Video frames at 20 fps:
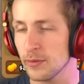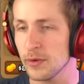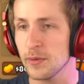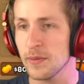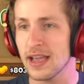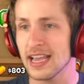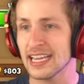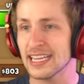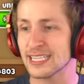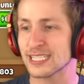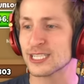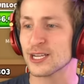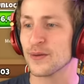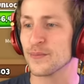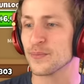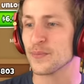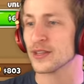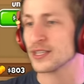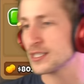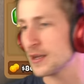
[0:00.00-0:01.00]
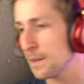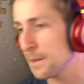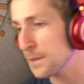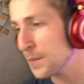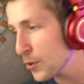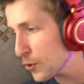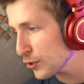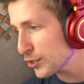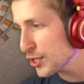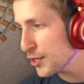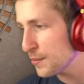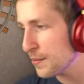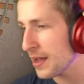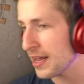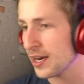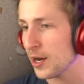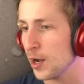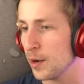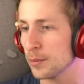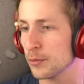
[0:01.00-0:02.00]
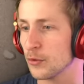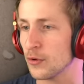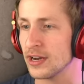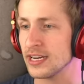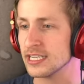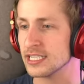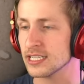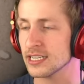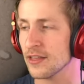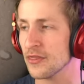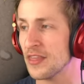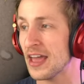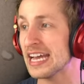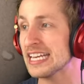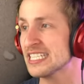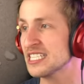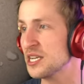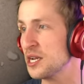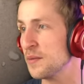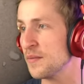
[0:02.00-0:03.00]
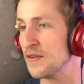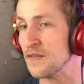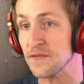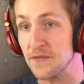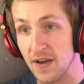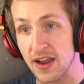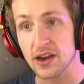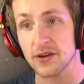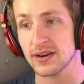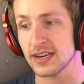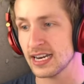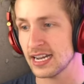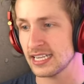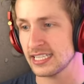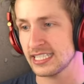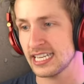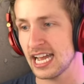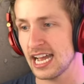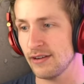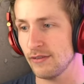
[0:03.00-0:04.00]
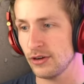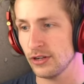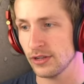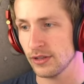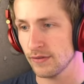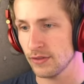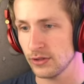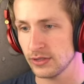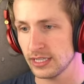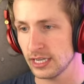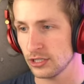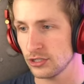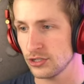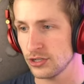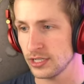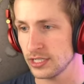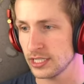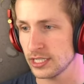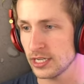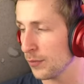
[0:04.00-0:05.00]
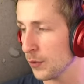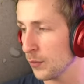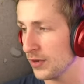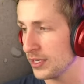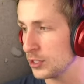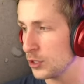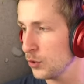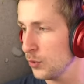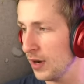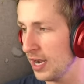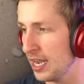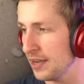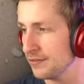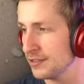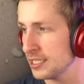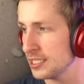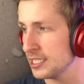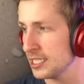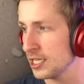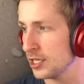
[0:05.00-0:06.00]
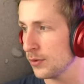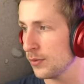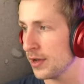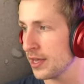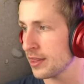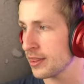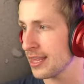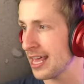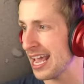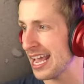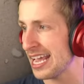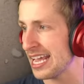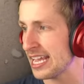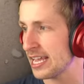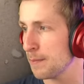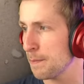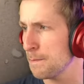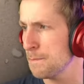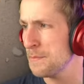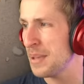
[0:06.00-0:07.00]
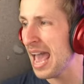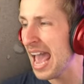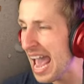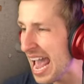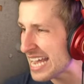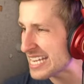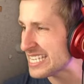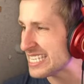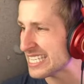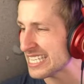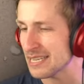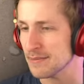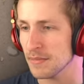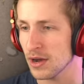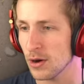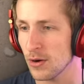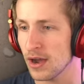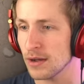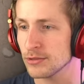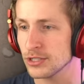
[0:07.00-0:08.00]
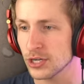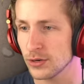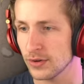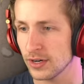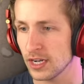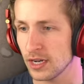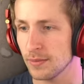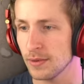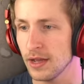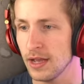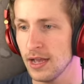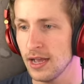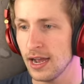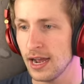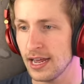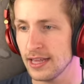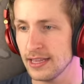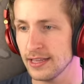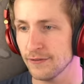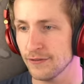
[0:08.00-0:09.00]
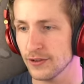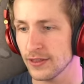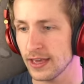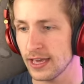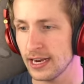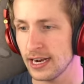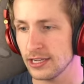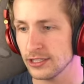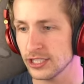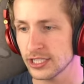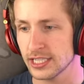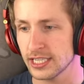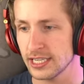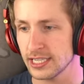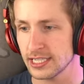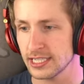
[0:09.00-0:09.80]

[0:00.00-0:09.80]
be making some Merchantman upgrades. That's gonna be very nice to have all of those extras. We do have to deal with a pesky Moab showing up. I think for that, I'll just get a